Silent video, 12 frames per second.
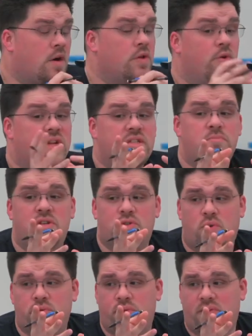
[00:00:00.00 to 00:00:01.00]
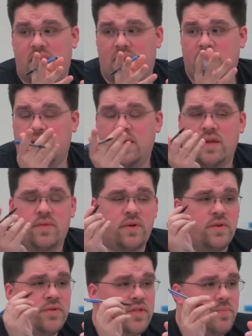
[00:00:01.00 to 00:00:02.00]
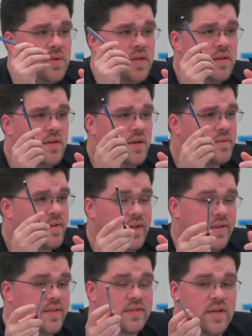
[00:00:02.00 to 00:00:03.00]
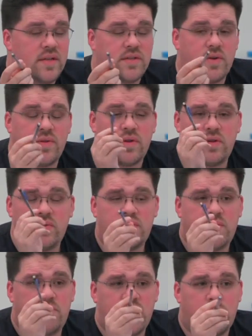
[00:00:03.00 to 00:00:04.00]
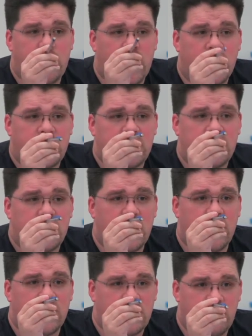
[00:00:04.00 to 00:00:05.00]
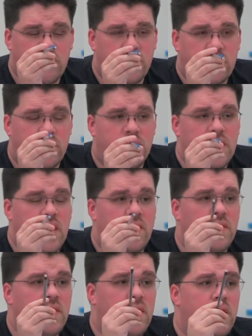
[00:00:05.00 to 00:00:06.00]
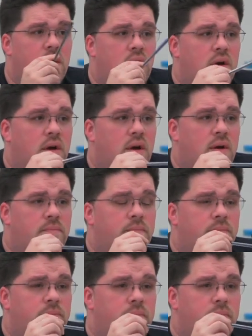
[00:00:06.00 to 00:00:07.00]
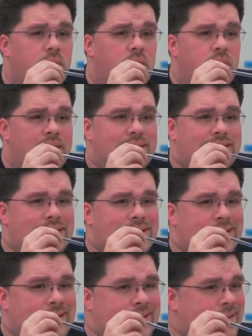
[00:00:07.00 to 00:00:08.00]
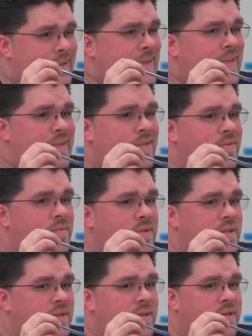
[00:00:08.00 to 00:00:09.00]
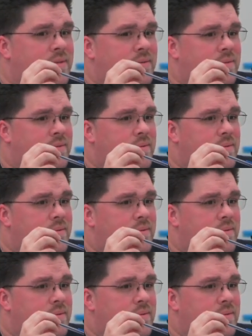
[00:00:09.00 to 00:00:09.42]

Although it is much older than that. There used to be, I'll tell you a side story, there used to be a box uh, that's been returned now. Um, I, I think it's from Sitka.